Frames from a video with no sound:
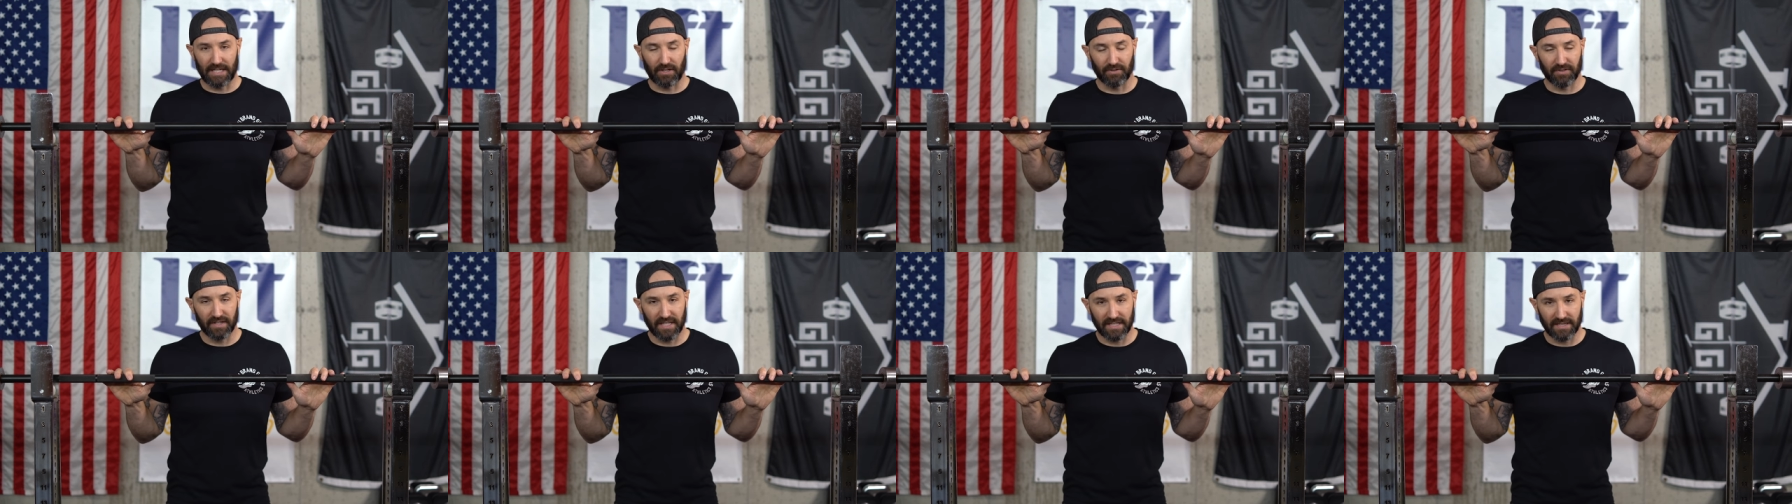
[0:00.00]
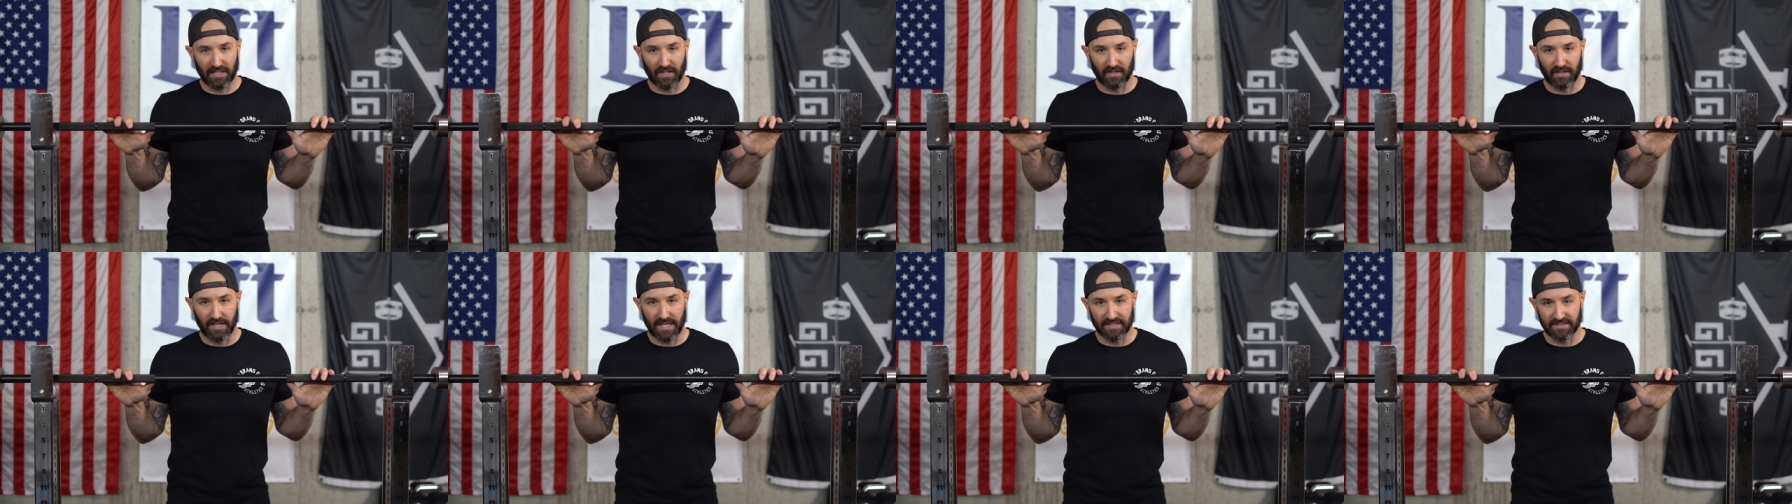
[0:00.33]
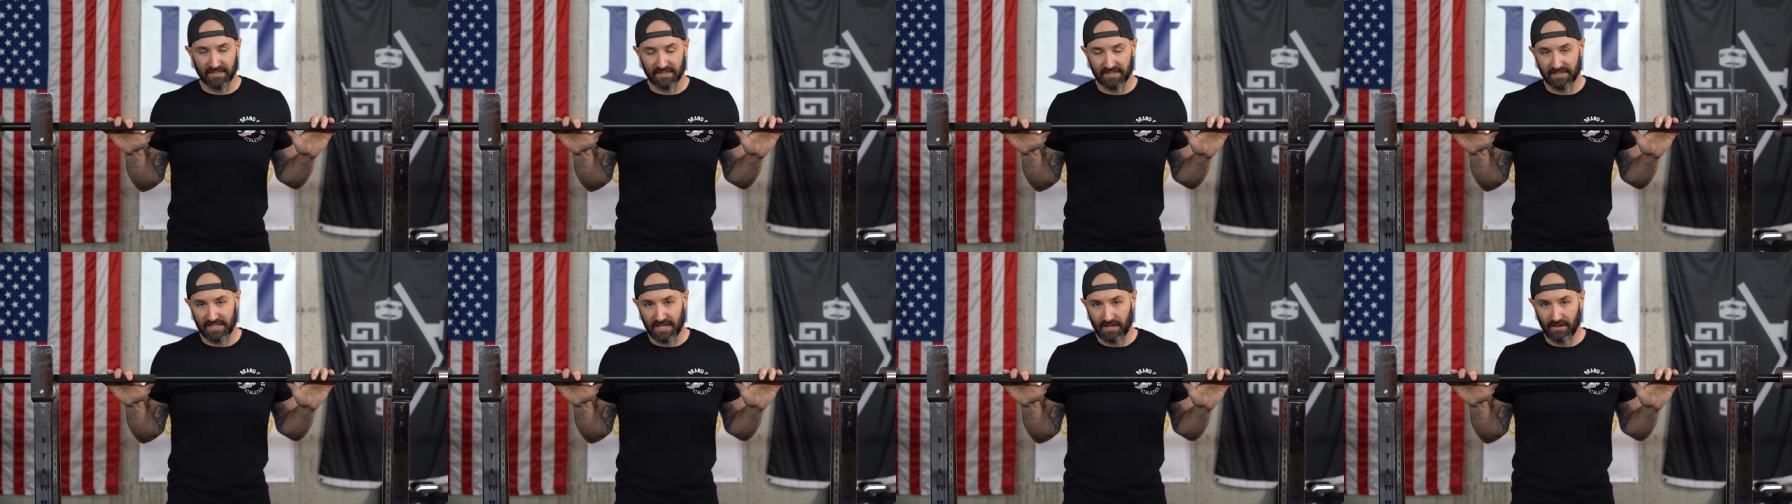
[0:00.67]
I don't think they're
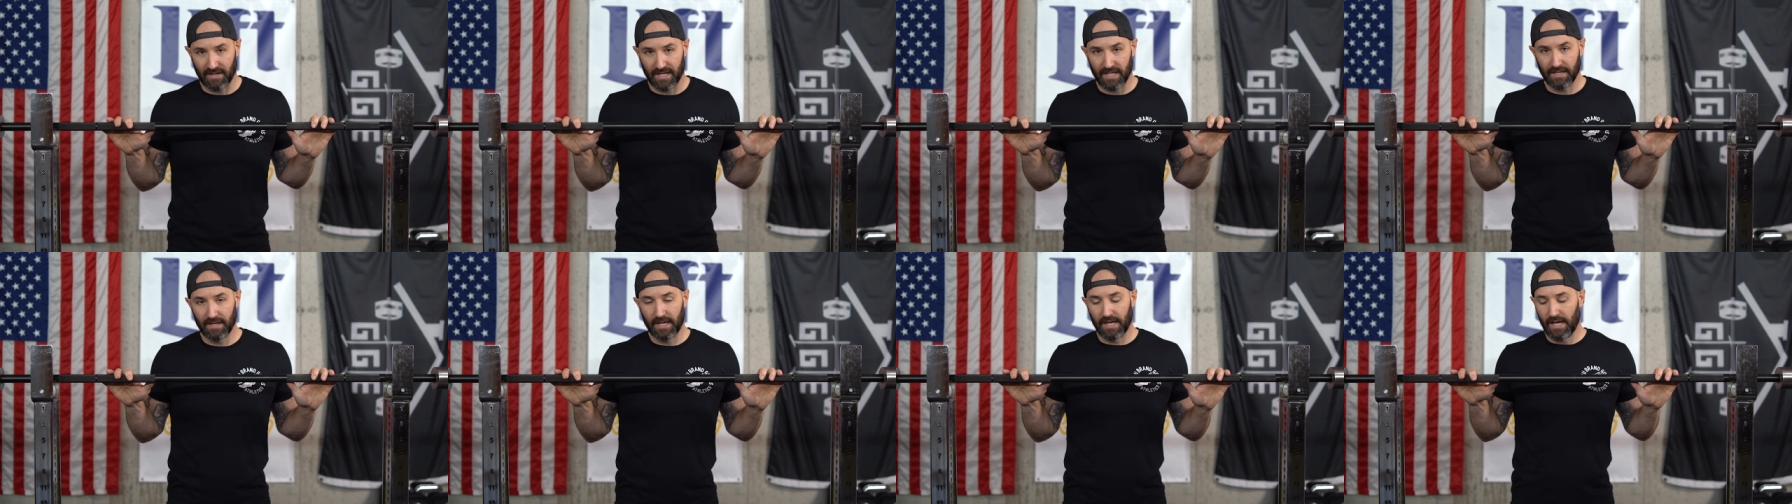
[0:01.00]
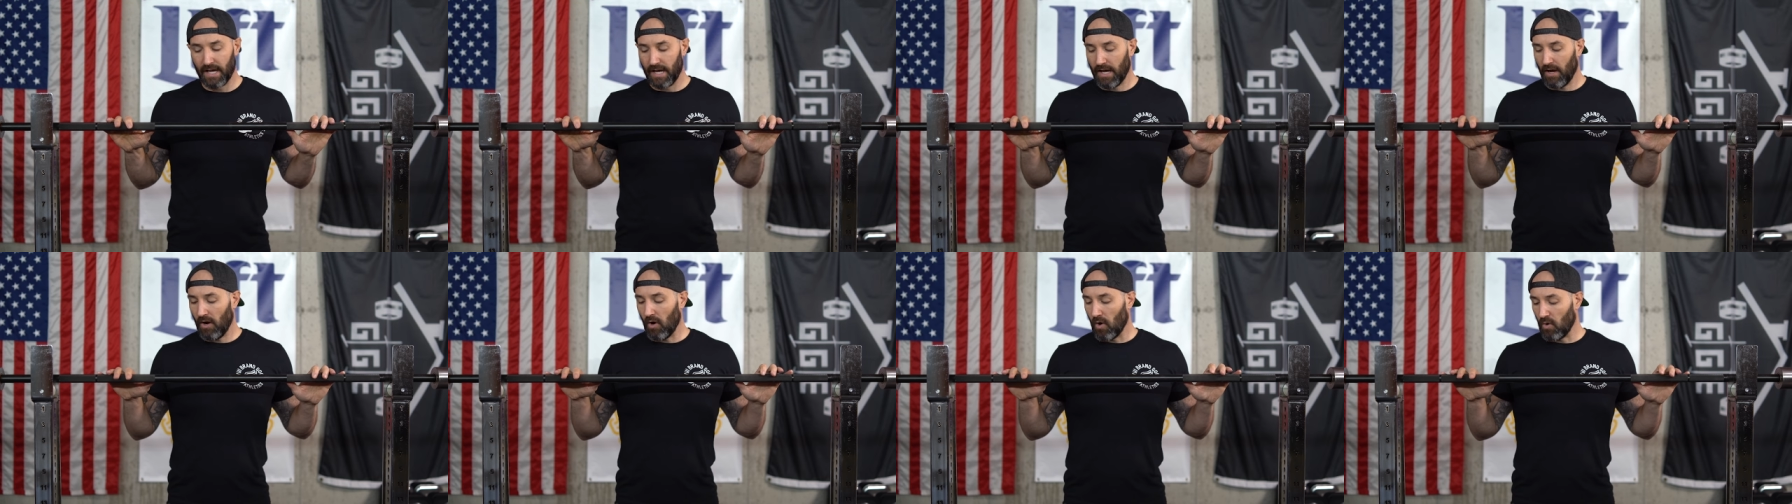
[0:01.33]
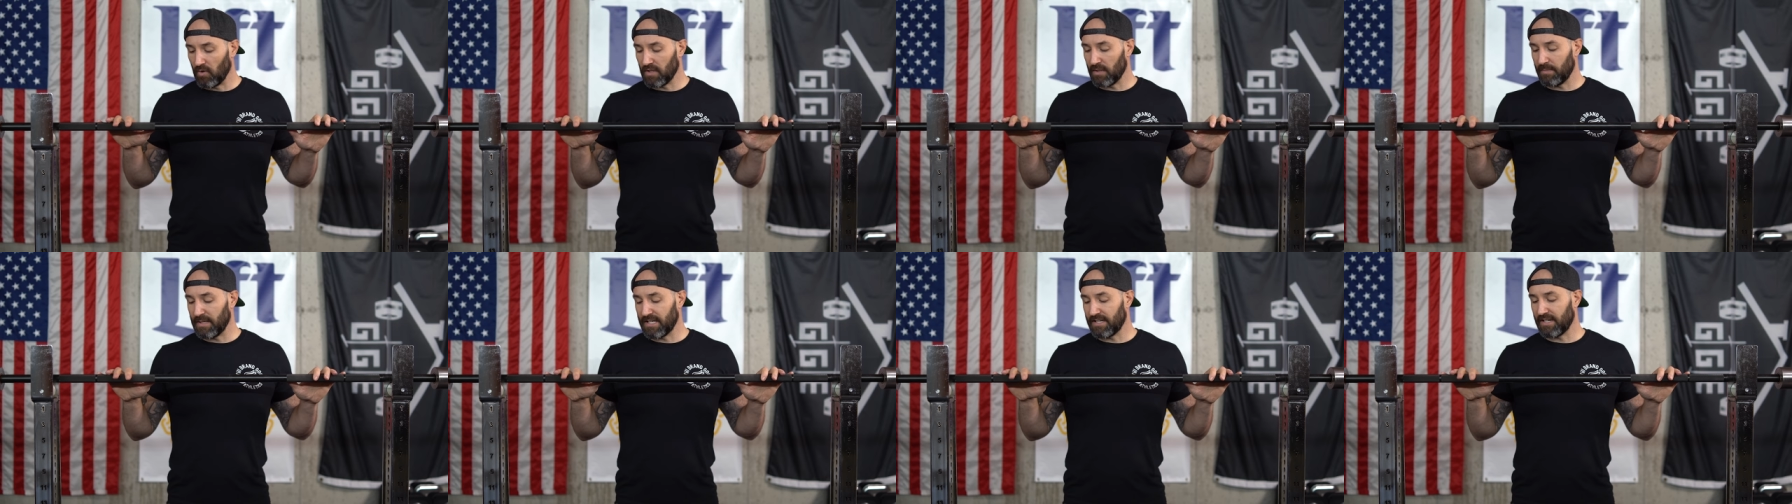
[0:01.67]
necessary
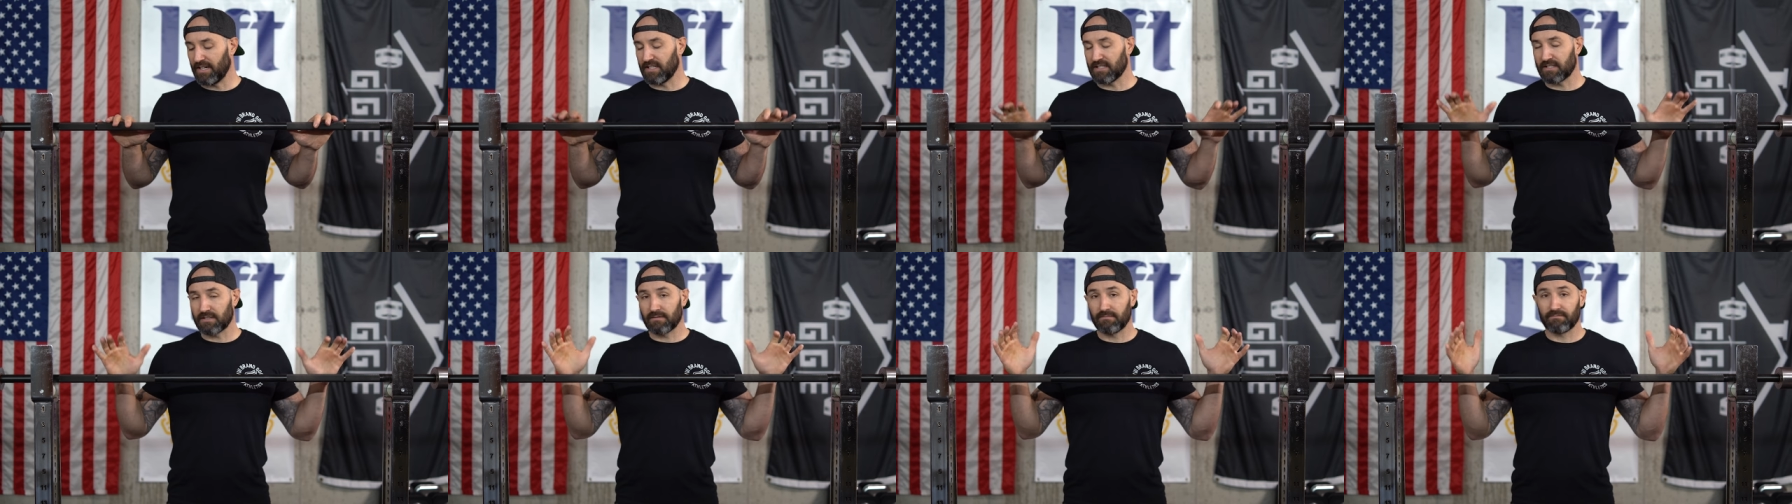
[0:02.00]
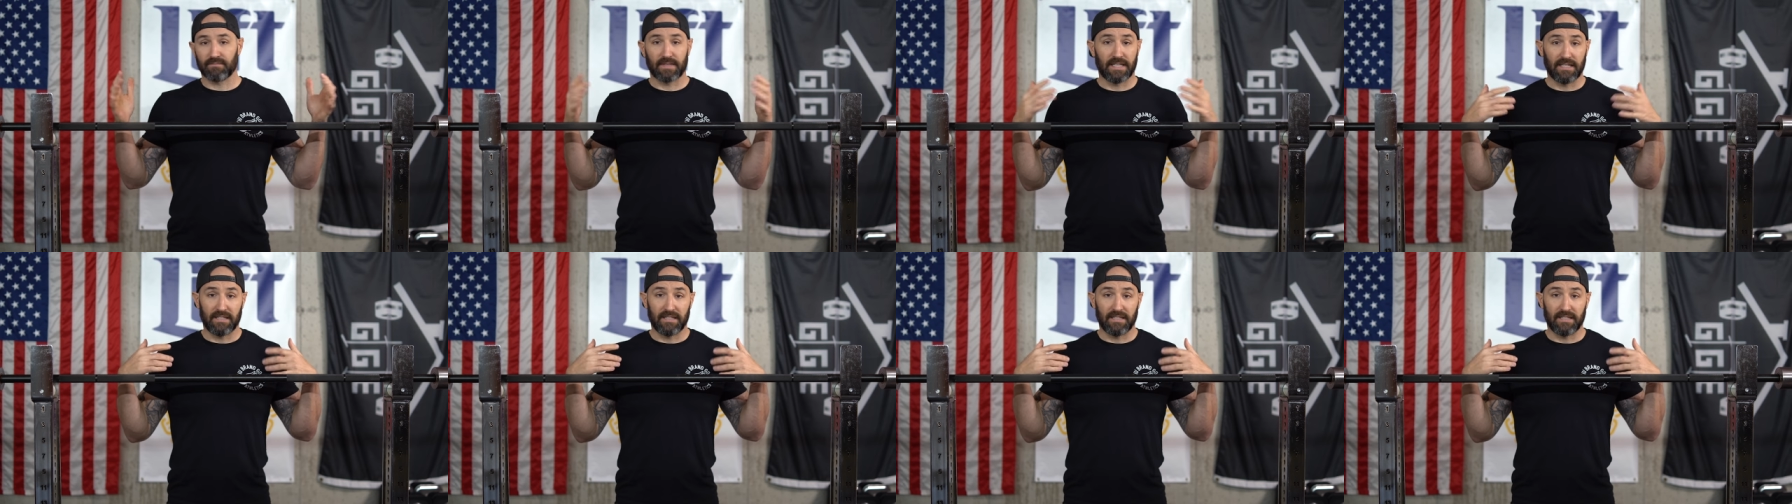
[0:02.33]
only because